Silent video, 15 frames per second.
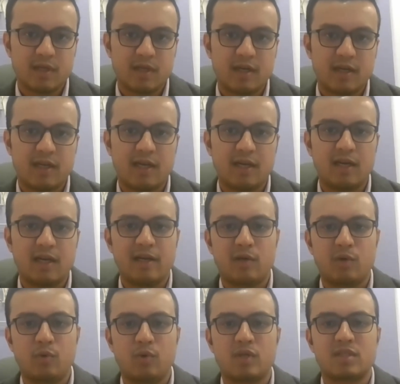it can lead
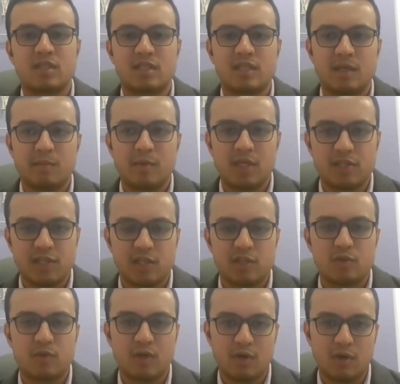to a sustainable change
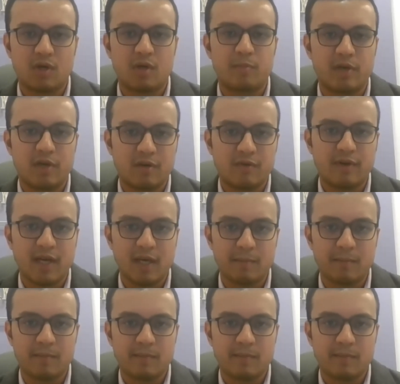over a longer period of time.